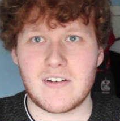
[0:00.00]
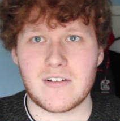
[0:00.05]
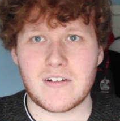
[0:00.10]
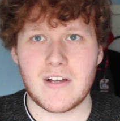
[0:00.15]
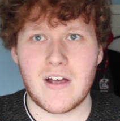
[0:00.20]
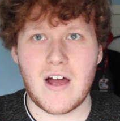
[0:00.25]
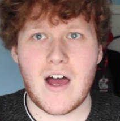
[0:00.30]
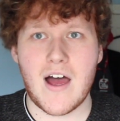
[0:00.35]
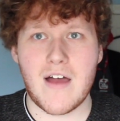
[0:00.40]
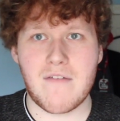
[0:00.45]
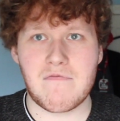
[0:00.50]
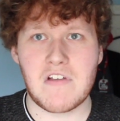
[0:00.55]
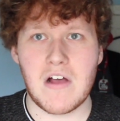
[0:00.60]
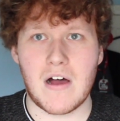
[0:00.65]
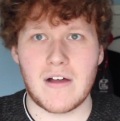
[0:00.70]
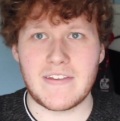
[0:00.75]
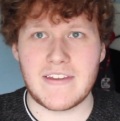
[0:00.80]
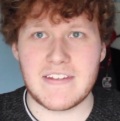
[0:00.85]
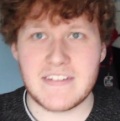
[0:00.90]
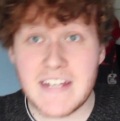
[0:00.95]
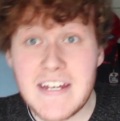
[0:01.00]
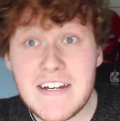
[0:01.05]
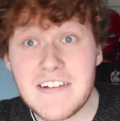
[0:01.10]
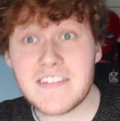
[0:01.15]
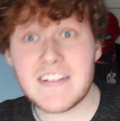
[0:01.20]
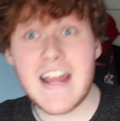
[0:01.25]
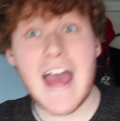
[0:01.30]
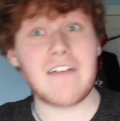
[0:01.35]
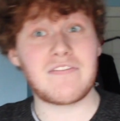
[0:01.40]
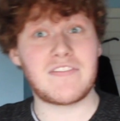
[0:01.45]
look, I've got this, he
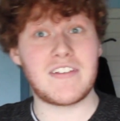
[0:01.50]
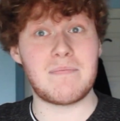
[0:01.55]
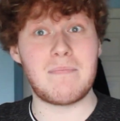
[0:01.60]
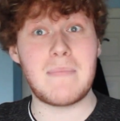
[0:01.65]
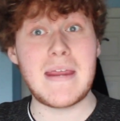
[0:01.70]
doesn't have to